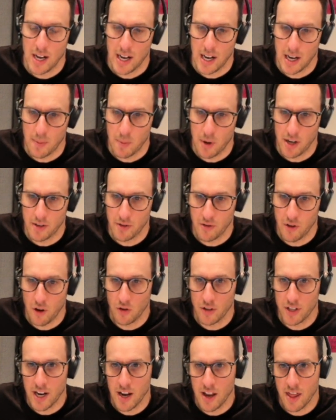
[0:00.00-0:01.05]
uh, by
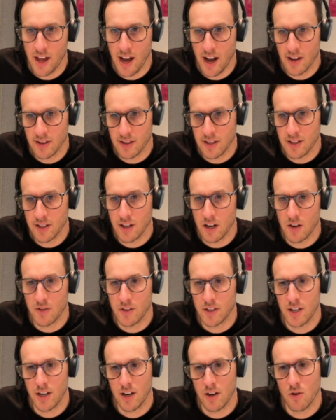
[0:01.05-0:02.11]
default ten thousand inside of
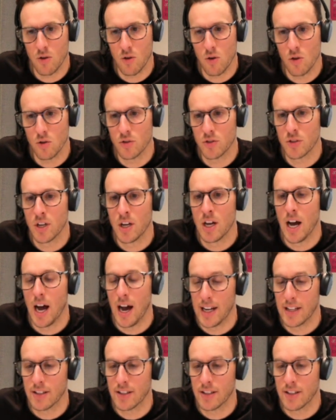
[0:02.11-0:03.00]
a town halls uh,